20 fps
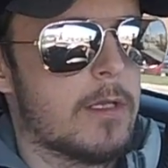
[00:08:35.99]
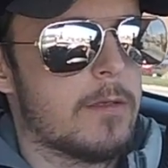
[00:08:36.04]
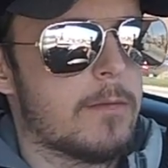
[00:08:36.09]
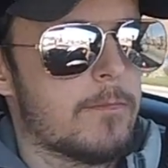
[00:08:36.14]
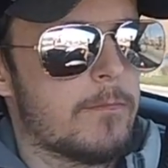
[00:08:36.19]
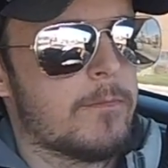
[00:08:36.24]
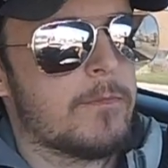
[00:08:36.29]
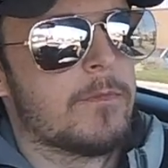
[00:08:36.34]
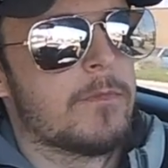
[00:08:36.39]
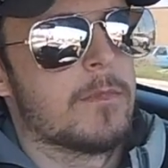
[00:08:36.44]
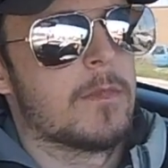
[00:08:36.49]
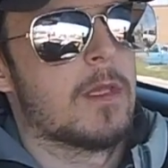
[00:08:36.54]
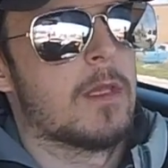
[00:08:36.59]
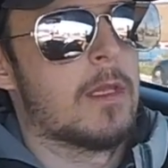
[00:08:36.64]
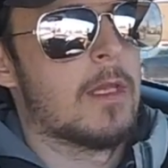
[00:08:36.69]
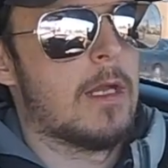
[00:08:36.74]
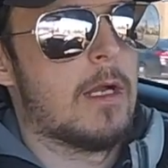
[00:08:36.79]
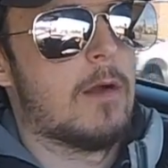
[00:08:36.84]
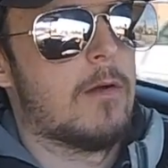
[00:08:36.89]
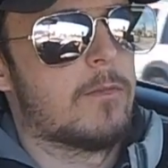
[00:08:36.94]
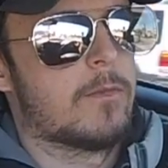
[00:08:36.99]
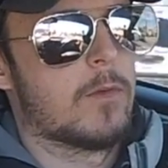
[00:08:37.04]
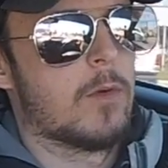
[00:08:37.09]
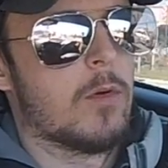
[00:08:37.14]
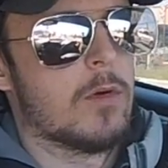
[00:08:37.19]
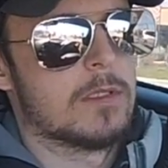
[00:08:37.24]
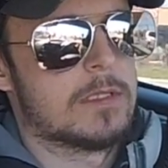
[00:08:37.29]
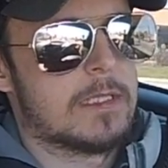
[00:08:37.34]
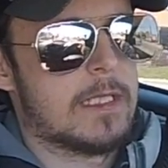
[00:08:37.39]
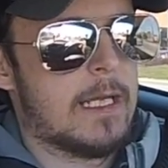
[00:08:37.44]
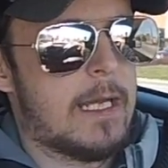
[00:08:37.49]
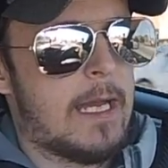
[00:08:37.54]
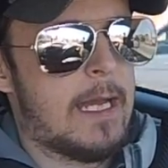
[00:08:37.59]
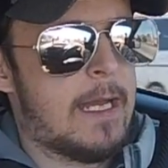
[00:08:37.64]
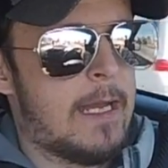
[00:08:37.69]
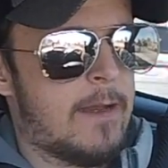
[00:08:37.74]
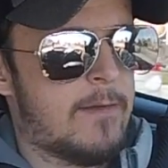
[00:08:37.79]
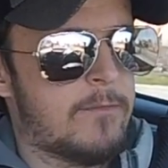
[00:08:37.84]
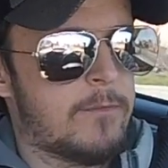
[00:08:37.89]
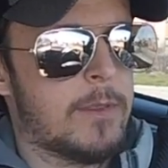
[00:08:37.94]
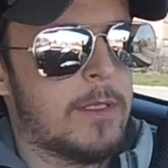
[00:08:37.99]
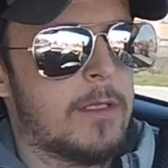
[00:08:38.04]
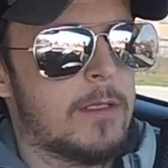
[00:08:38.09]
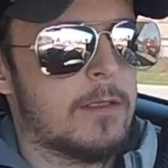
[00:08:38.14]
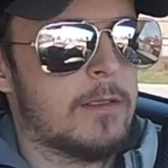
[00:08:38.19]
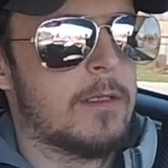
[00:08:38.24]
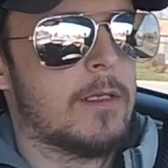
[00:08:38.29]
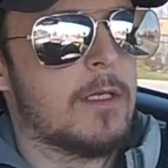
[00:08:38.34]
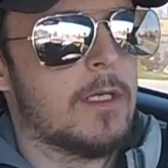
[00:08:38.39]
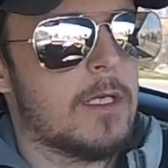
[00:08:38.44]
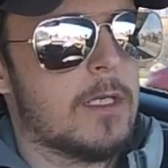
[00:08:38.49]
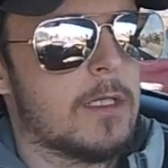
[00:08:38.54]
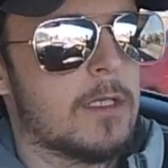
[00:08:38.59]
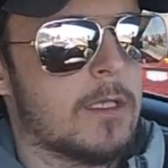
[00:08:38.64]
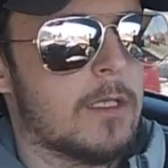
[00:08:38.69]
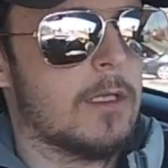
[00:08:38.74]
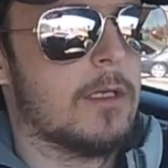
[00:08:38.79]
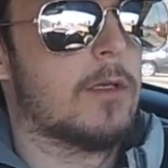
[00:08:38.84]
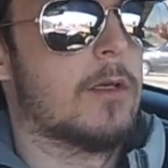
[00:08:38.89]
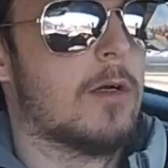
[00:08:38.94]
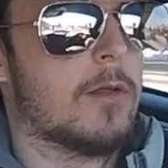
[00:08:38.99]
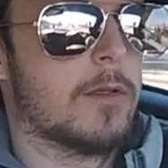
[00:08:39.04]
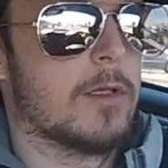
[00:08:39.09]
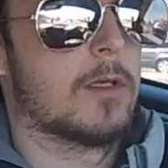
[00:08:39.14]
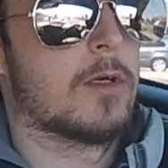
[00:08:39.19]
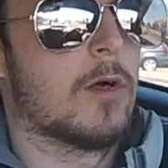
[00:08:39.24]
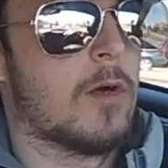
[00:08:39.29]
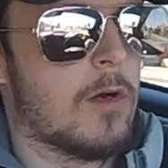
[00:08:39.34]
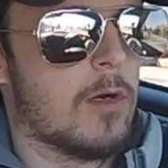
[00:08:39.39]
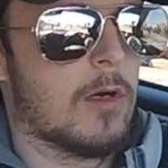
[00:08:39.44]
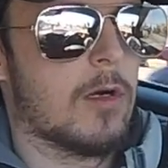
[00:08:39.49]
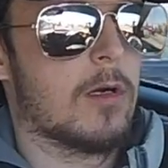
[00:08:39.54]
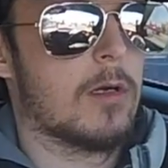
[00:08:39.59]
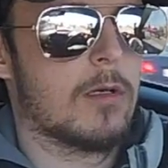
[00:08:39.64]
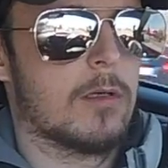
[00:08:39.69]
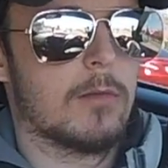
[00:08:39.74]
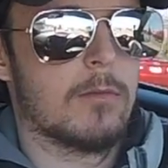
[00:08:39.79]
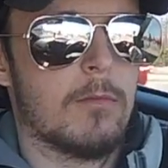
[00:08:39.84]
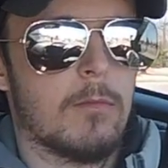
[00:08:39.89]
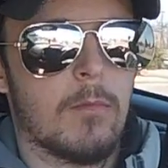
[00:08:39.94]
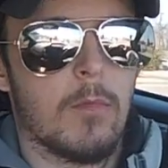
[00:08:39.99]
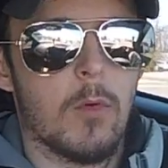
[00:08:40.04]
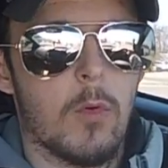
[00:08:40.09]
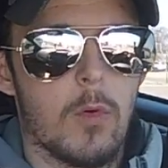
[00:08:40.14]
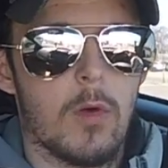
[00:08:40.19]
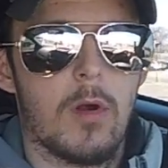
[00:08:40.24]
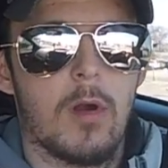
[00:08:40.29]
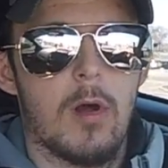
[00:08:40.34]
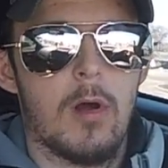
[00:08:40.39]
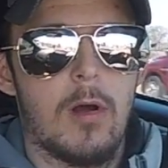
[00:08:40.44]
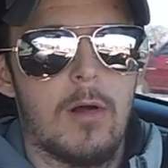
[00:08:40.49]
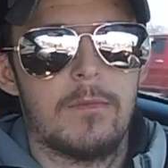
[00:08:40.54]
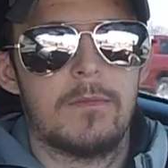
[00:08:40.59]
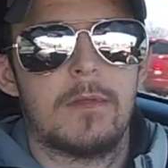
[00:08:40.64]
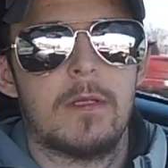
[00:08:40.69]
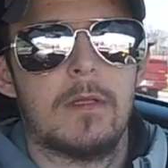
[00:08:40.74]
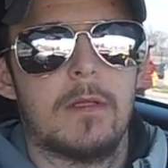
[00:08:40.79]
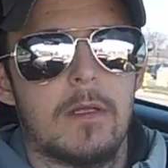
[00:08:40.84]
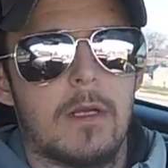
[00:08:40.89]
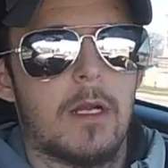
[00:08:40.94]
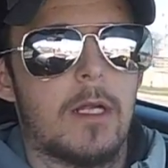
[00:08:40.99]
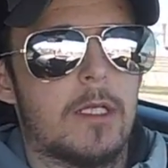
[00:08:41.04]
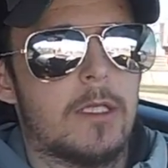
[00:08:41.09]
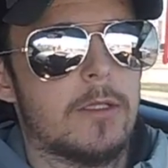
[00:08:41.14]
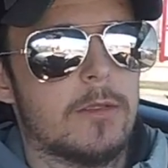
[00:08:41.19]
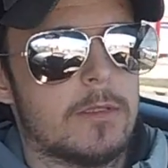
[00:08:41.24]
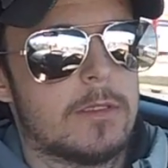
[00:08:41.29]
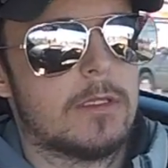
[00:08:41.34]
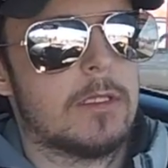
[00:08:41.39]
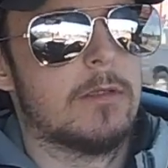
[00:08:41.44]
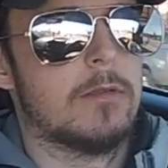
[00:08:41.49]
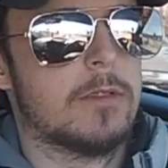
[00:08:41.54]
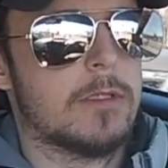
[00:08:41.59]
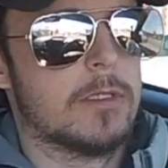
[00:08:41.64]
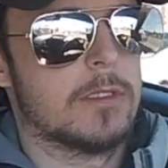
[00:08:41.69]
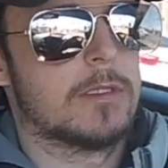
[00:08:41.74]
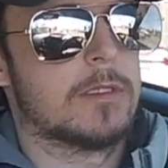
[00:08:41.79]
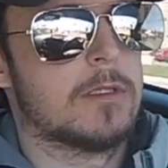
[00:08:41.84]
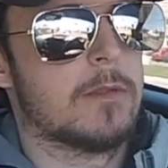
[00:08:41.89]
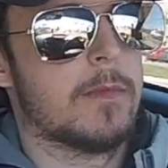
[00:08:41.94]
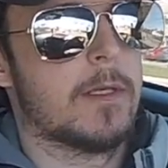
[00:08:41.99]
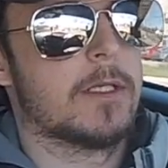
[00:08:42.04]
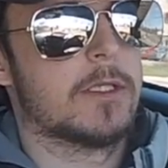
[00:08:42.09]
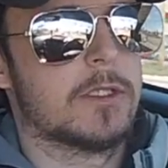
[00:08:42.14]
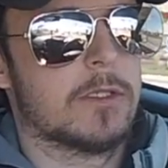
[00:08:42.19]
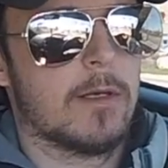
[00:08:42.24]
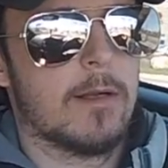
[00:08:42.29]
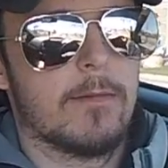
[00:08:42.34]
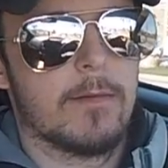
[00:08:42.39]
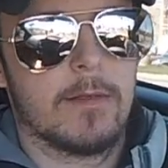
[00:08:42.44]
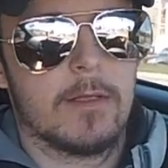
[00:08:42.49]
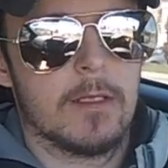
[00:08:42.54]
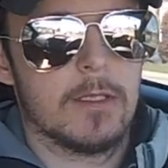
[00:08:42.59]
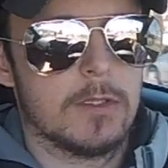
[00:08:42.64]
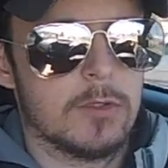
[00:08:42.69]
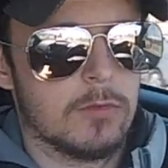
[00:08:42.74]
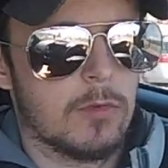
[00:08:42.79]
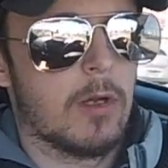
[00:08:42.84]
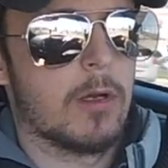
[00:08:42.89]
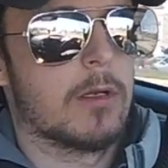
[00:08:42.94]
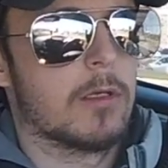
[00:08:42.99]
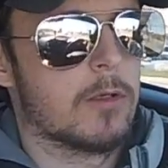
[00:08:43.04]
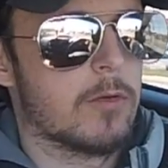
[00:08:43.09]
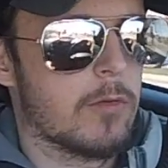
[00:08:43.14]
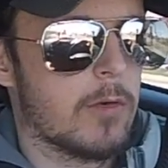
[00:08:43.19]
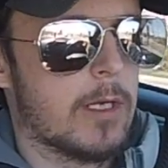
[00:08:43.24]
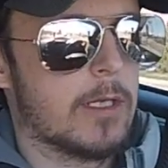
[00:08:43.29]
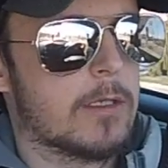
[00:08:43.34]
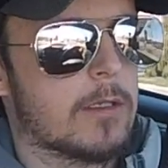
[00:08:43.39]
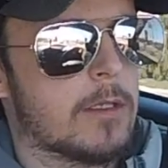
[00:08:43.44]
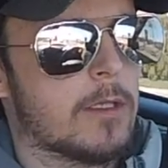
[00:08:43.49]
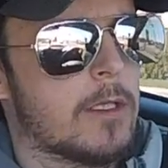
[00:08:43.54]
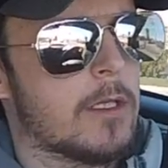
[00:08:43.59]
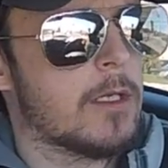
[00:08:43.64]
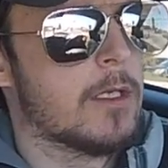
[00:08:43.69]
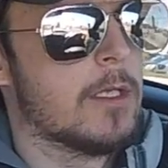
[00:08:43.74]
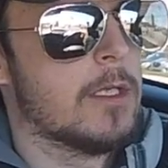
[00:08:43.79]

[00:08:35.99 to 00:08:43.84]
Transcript: Now, of course, I have been getting on the car more often than I used to, just to make sure everything's running correctly.